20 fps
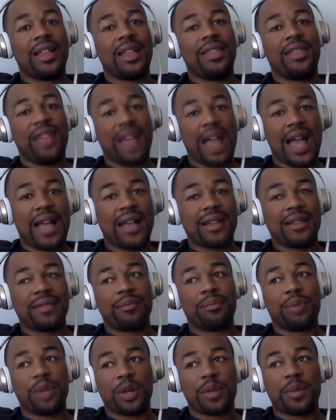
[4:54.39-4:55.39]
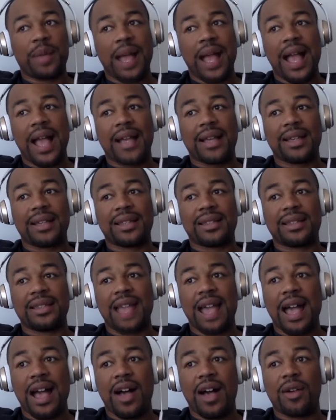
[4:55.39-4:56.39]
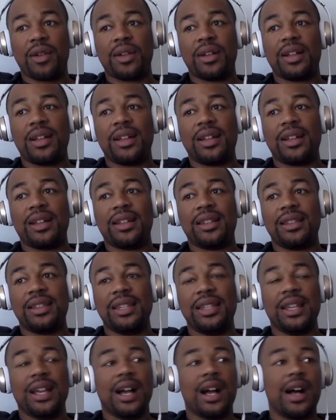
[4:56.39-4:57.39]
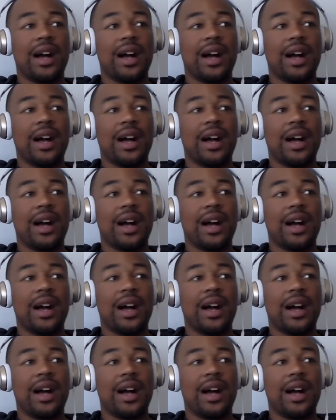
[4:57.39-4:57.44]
That book bag is now the,